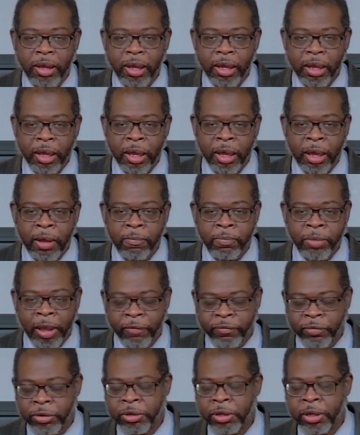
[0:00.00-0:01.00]
Now,
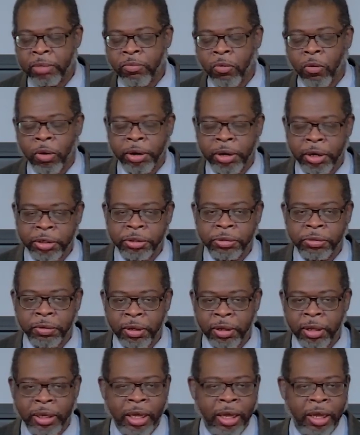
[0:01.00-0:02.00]
if you dig more
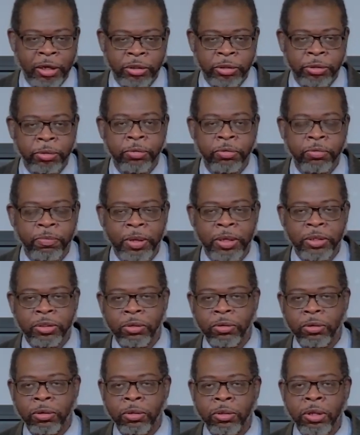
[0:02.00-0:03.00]
history, again, truth be
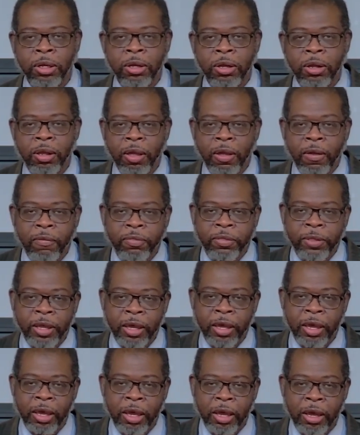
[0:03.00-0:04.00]
told,
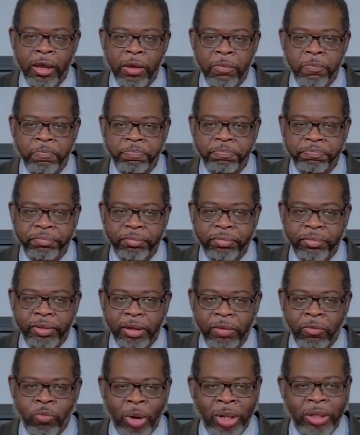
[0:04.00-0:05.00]
the
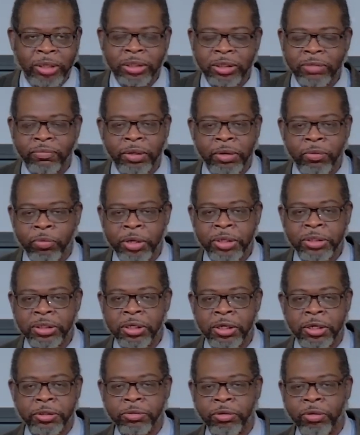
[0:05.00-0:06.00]
relatively
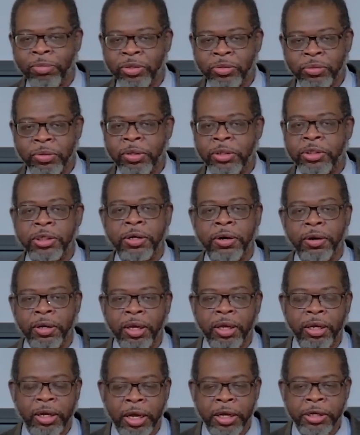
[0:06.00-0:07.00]
recent history between the
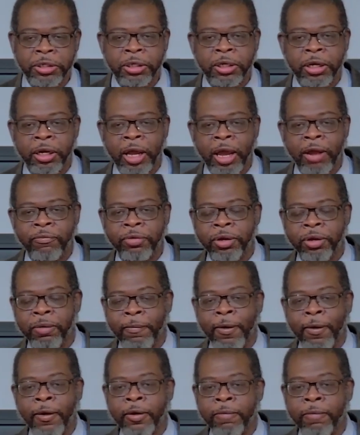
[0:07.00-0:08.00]
Cherokee Nation and African
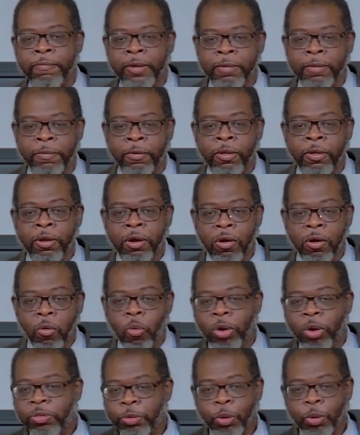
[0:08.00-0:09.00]
American people
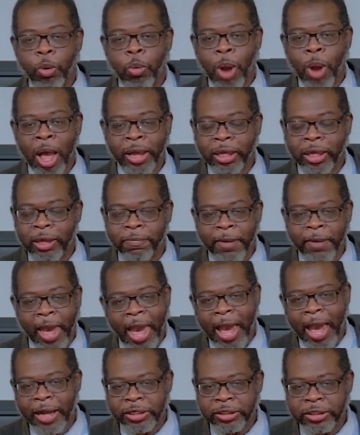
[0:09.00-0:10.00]
went through a rocky
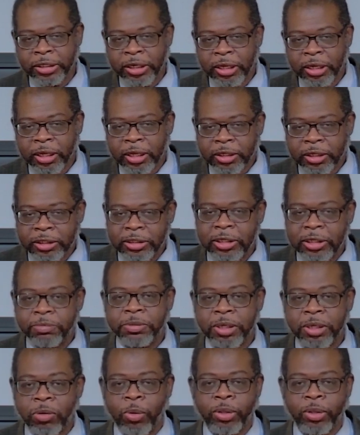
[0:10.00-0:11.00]
patch.
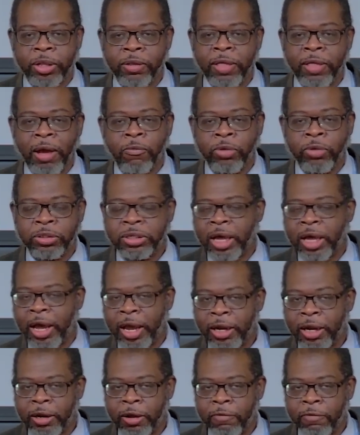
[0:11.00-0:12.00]
Subsequently, that was
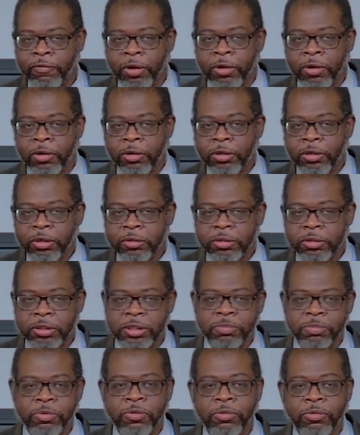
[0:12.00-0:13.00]
kind of
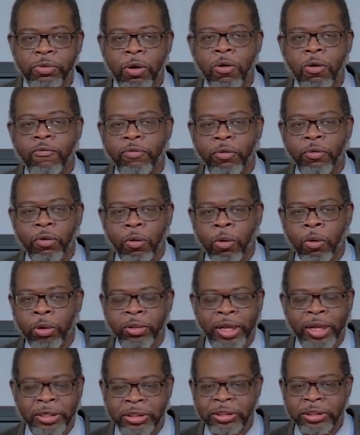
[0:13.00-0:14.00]
smoothed over, or
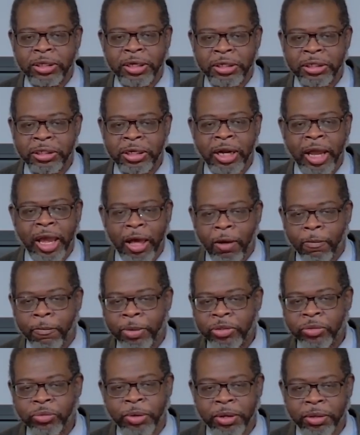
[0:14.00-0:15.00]
legislation helped
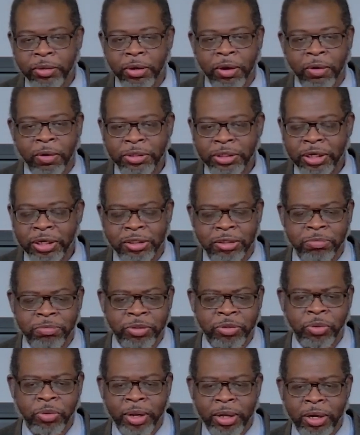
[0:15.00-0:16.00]
between negotiation
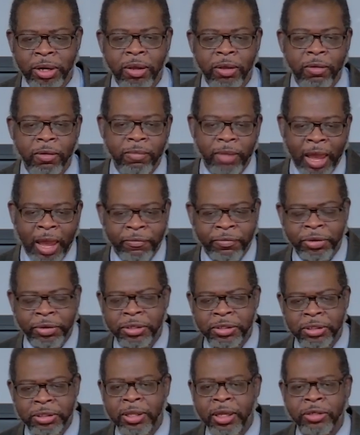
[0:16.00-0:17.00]
between
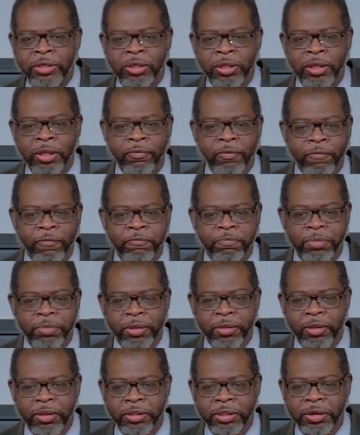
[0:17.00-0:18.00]
Africans and
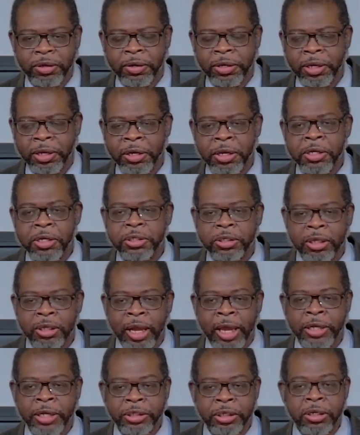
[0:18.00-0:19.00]
the Cherokee
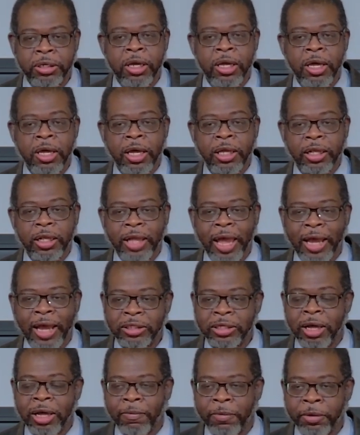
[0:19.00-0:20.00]
Nation in the
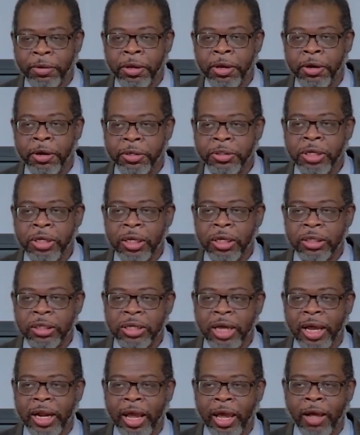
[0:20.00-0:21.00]
last couple of years has
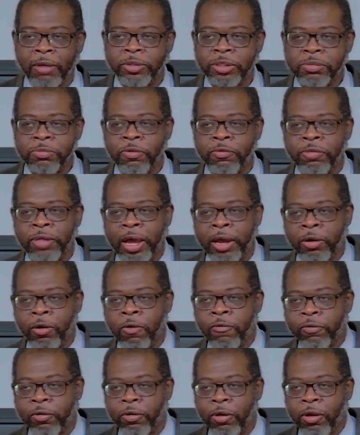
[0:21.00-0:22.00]
kind of helped smooth that
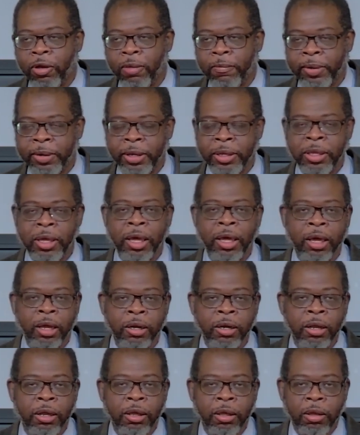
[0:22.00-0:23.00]
over. But
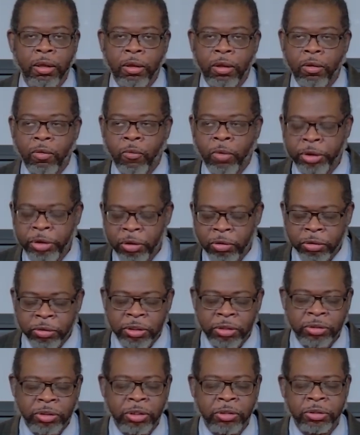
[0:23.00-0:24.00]
again, when you
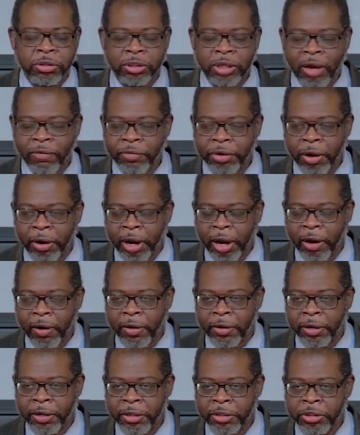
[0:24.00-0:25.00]
discover your
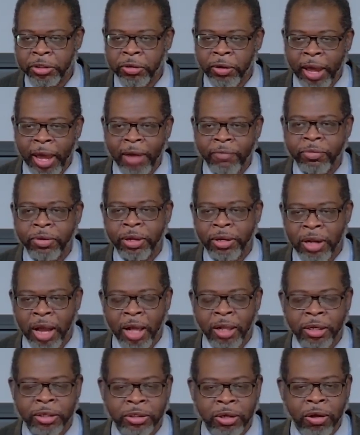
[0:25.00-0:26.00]
heritage, you have to
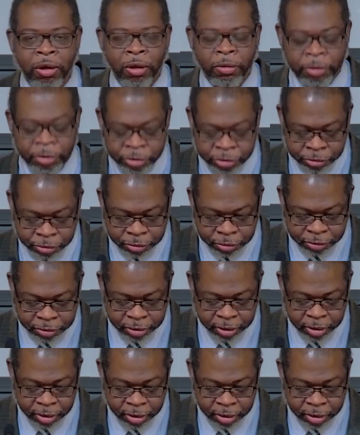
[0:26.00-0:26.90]
acknowledge all the truth.